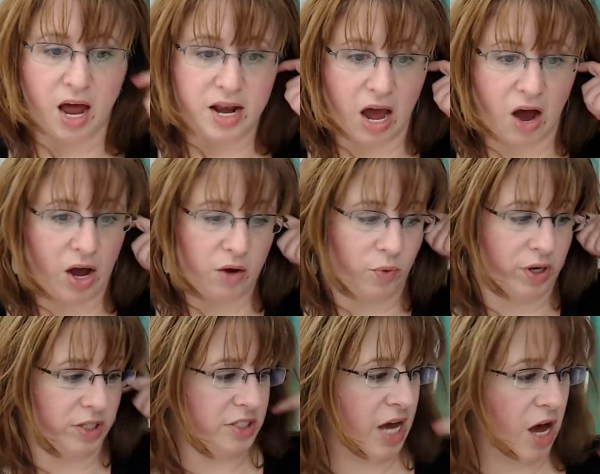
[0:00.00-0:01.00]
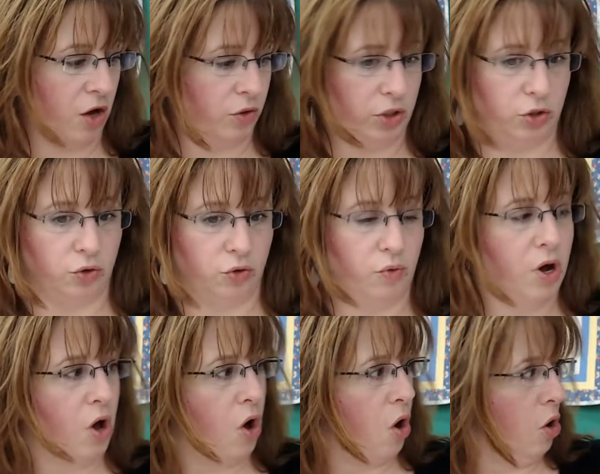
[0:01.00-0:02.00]
Now, I want to tell you
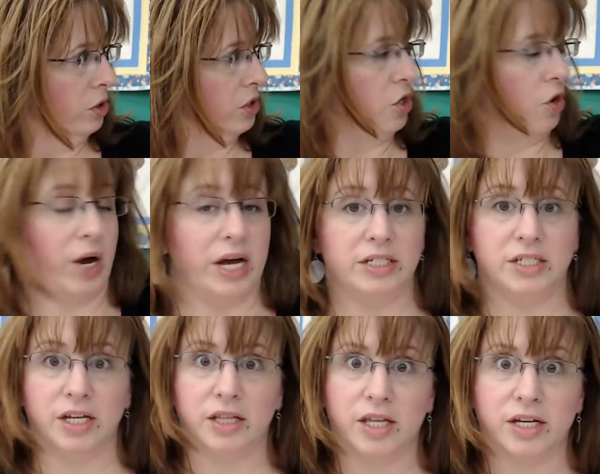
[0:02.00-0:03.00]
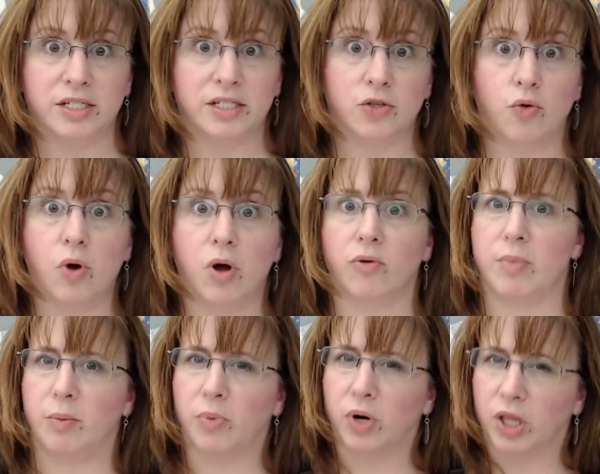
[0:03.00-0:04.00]
also, I did this quilt.
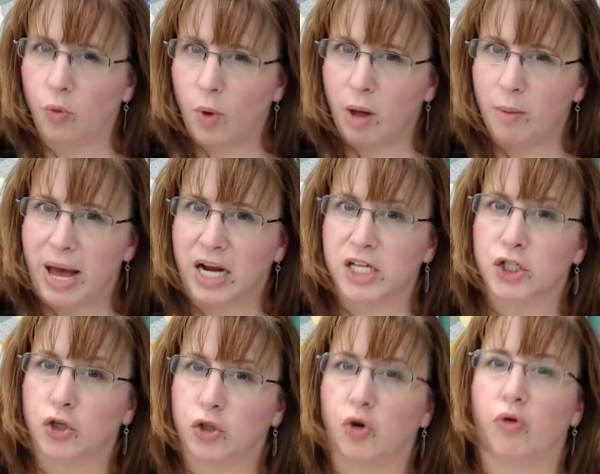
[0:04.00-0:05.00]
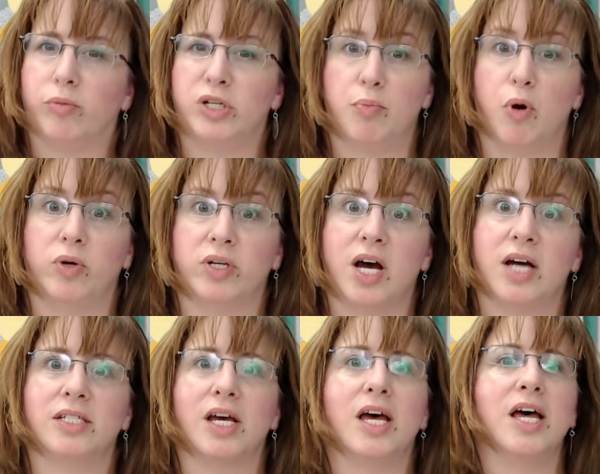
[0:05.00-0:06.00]
Remember a little while back, I showed you a whole bunch of polka dots?